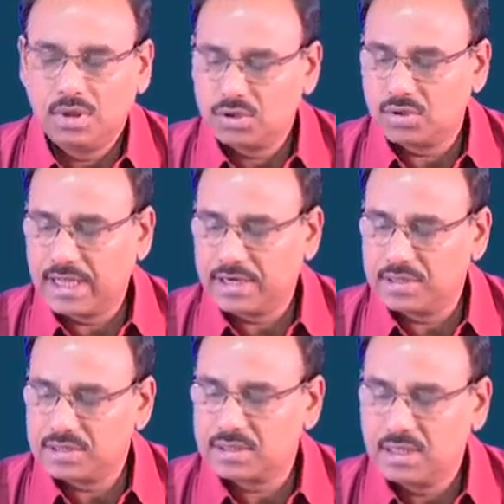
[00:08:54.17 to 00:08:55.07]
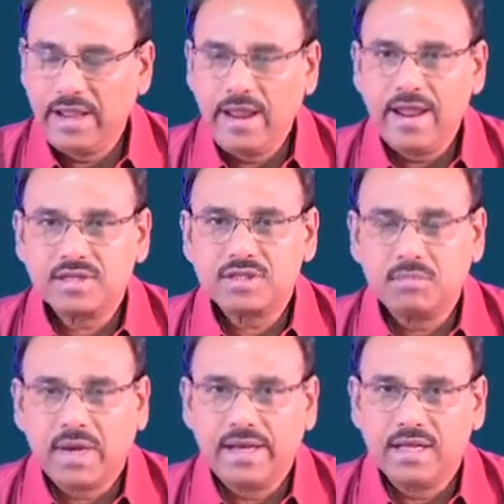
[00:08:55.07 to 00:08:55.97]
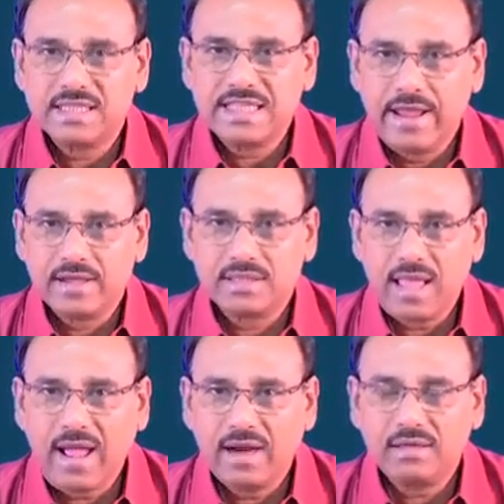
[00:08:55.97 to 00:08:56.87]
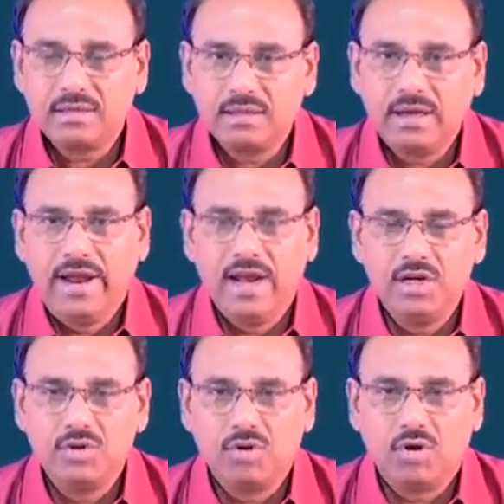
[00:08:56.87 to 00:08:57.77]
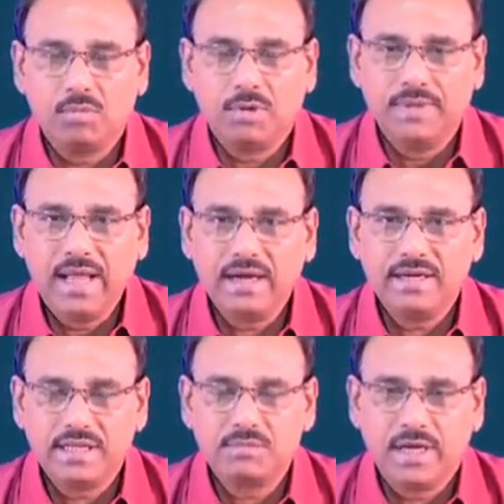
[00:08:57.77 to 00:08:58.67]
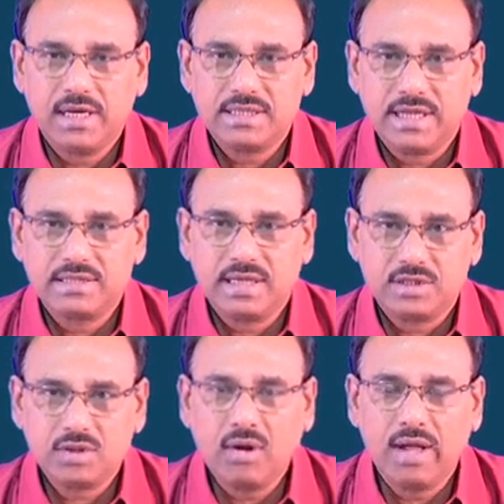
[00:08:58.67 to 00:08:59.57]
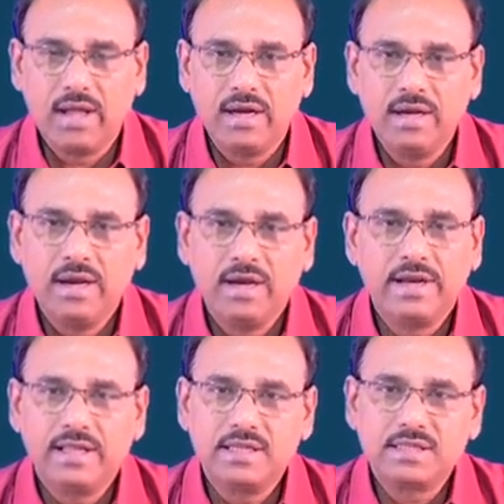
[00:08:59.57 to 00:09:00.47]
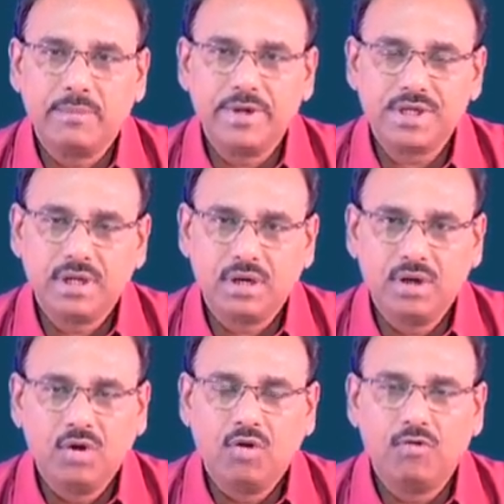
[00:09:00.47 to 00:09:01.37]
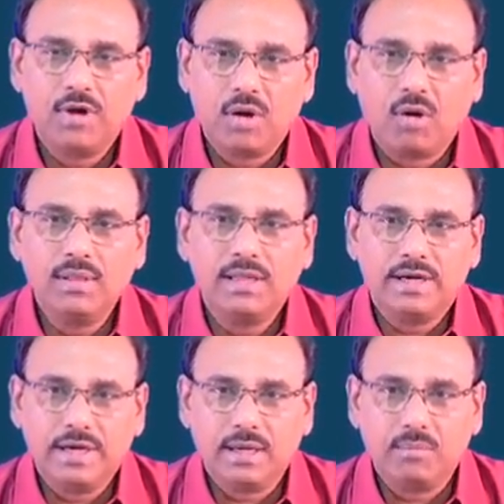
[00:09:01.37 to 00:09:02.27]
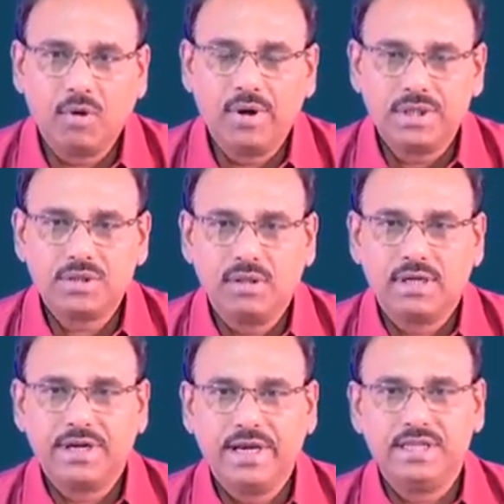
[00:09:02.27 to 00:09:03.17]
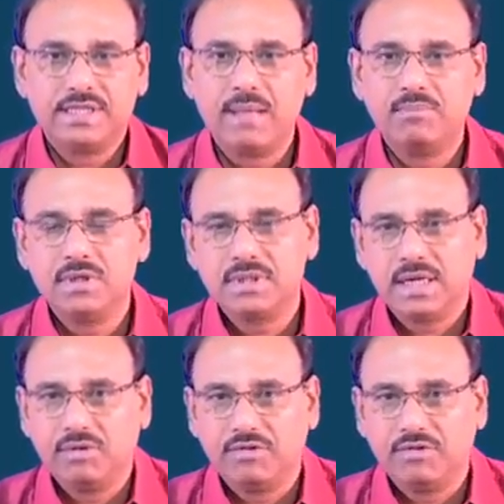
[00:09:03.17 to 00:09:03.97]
So, that is x minus x hat L2 norm of that x minus x hat square, take the summation over all the data points, all the training samples that